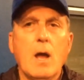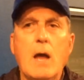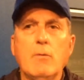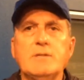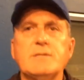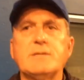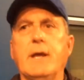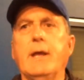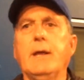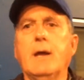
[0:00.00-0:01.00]
I would
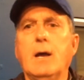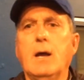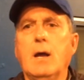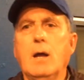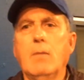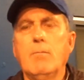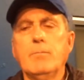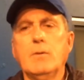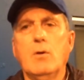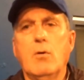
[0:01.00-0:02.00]
say, a
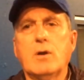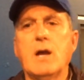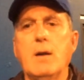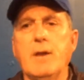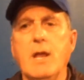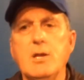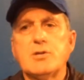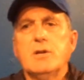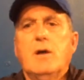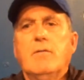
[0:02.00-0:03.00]

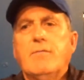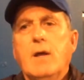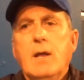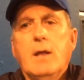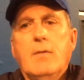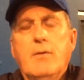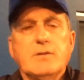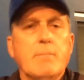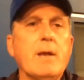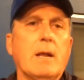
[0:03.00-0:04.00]
combination of,
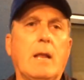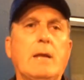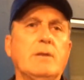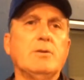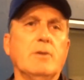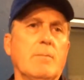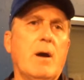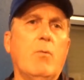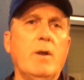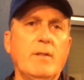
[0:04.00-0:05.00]
there's a mental attitude
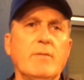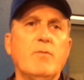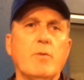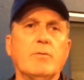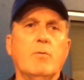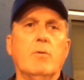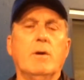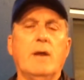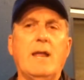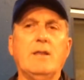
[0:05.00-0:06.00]
about winning the 4th
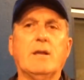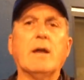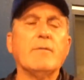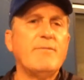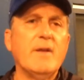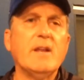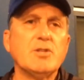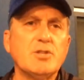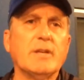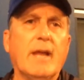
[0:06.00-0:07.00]
quarter, and you got to
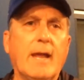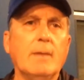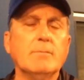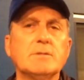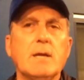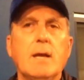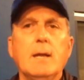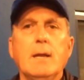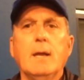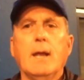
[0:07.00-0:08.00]
finish games.
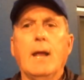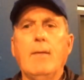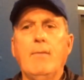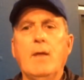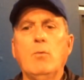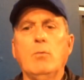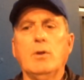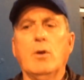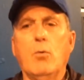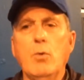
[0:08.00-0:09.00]
And then,
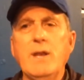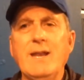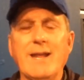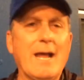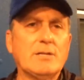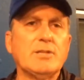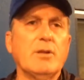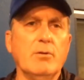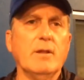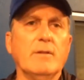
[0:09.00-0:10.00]
we need to
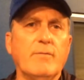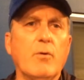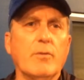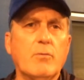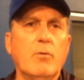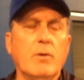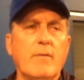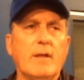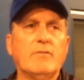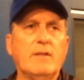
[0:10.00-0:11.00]
execute in the 4th quarter.
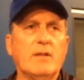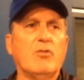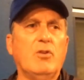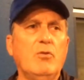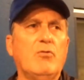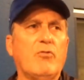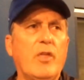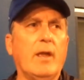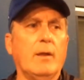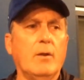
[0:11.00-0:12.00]
That's a huge
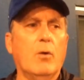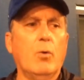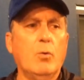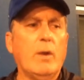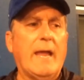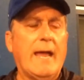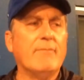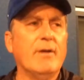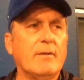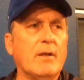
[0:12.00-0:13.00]
thing. When we
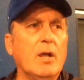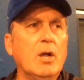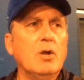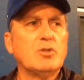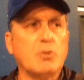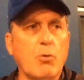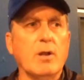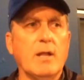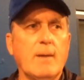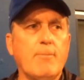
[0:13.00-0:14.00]
haven't scored
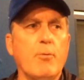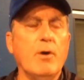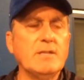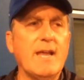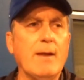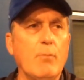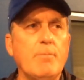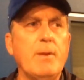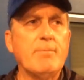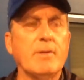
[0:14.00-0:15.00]
a lot of points and when
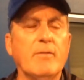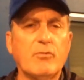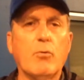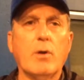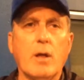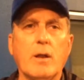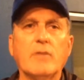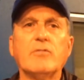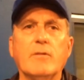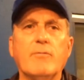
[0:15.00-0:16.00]
people have scored on
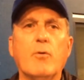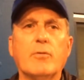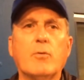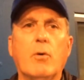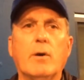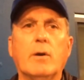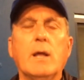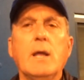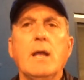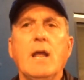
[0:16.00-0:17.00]
us in the 4th quarter,
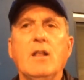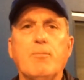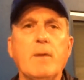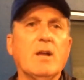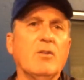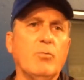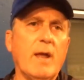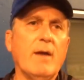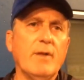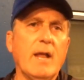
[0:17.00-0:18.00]
it's because we
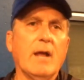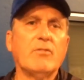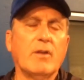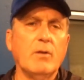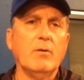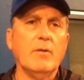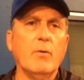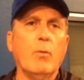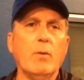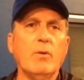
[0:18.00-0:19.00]
haven't executed
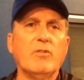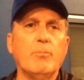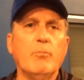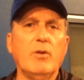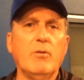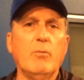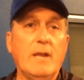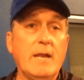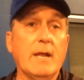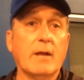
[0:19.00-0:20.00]
the way we
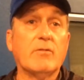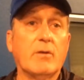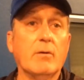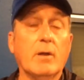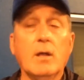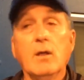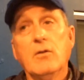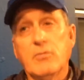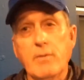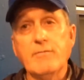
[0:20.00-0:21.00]
need to execute.
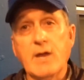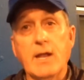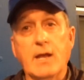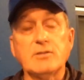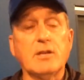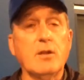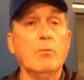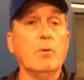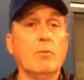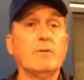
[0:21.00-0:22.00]
So we've got to
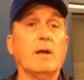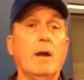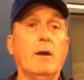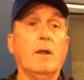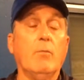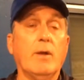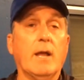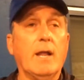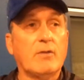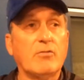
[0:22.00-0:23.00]
execute when we're tired, and we
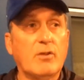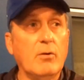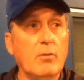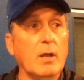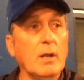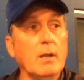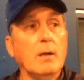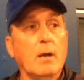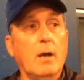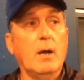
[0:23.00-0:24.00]
got to execute,
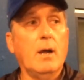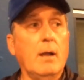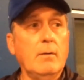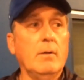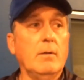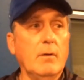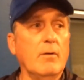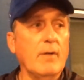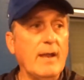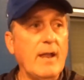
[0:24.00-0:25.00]

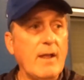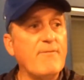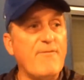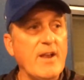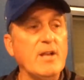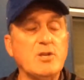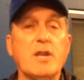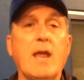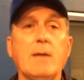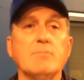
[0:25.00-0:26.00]
and finish
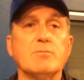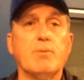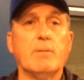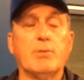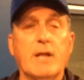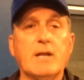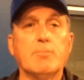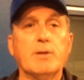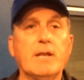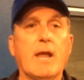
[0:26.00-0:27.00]
games, play
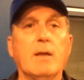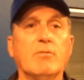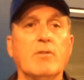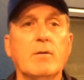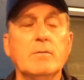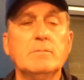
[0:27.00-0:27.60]
complete games.